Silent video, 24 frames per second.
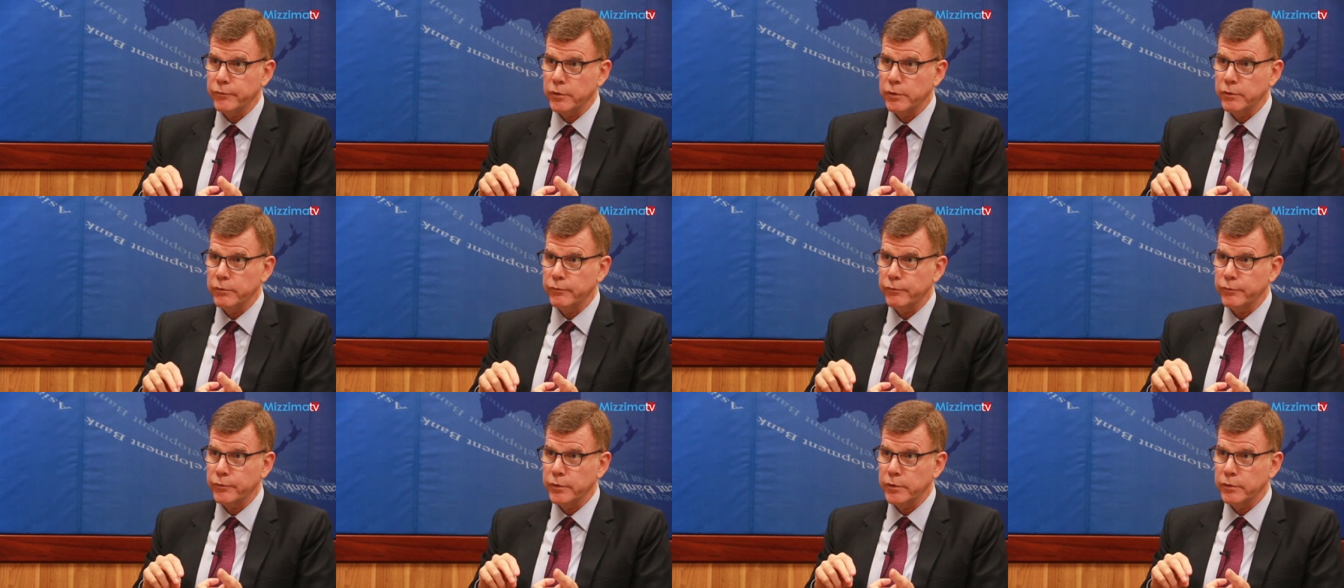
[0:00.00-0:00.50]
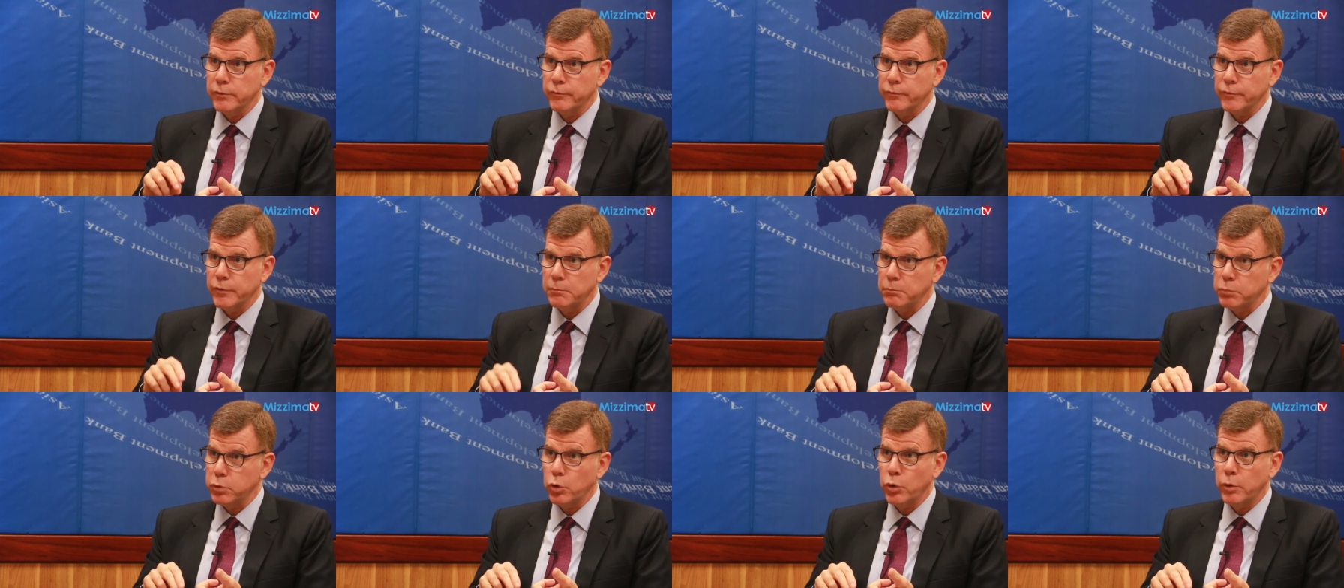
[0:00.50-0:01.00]
of, of
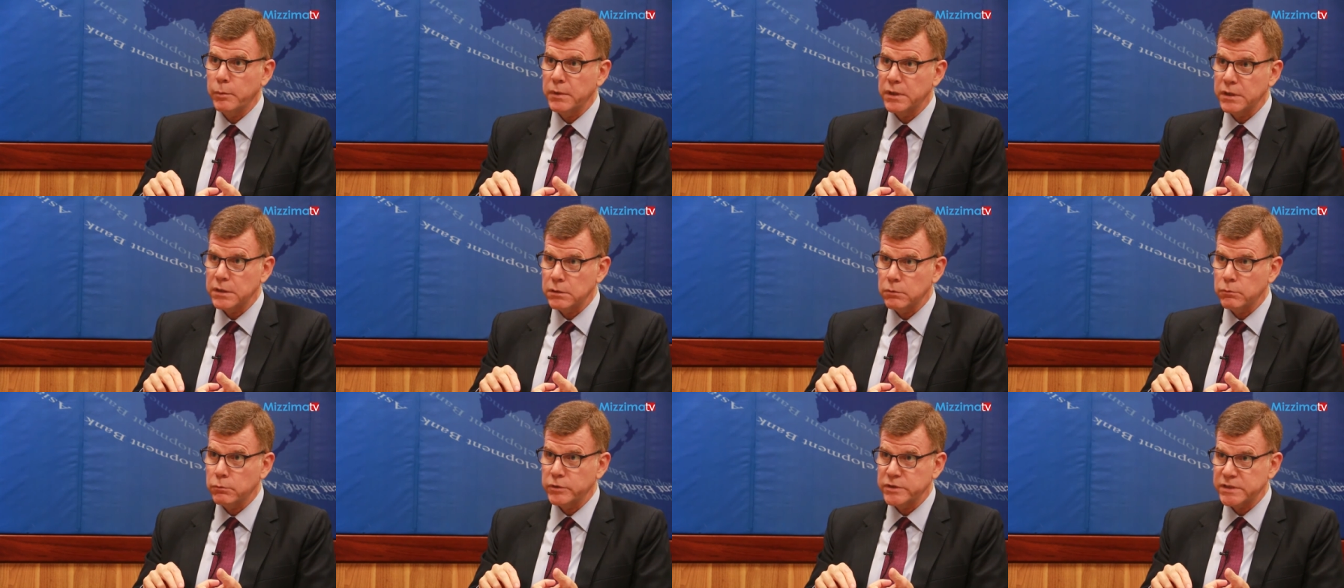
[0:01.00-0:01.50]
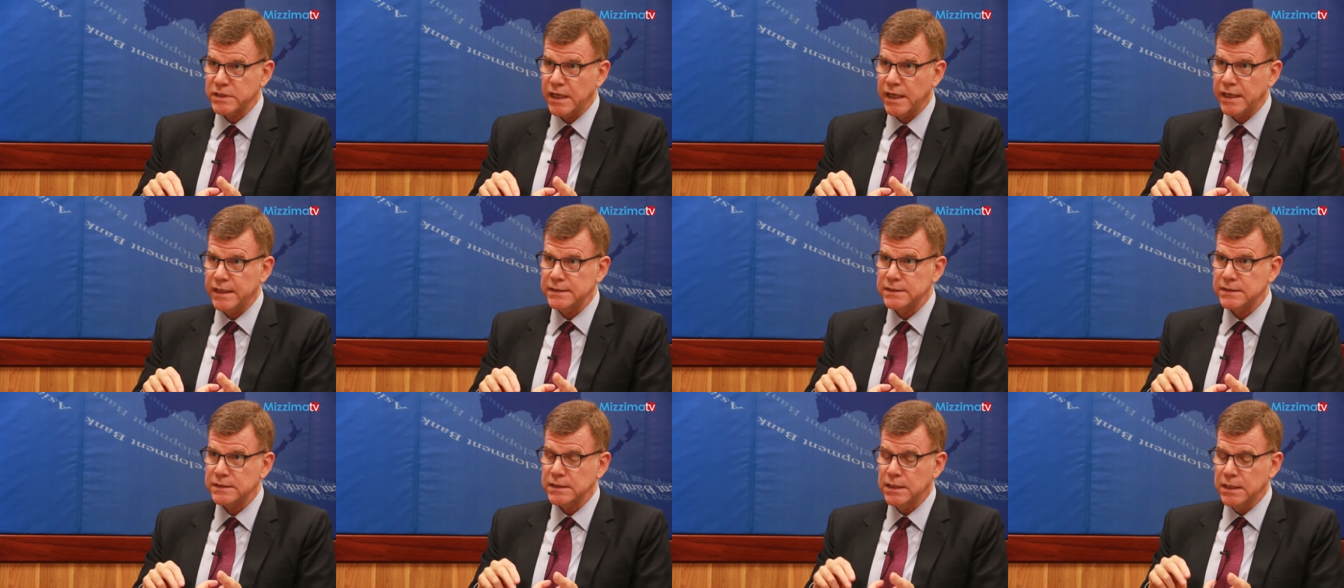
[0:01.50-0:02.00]
employment
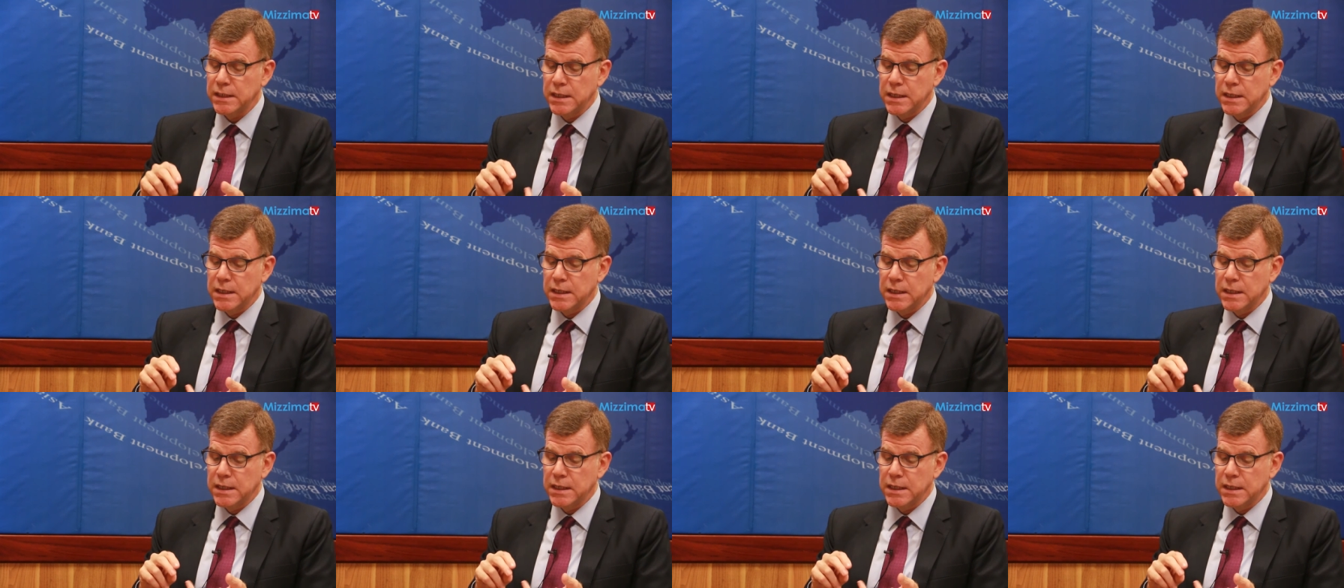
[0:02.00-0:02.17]
resides.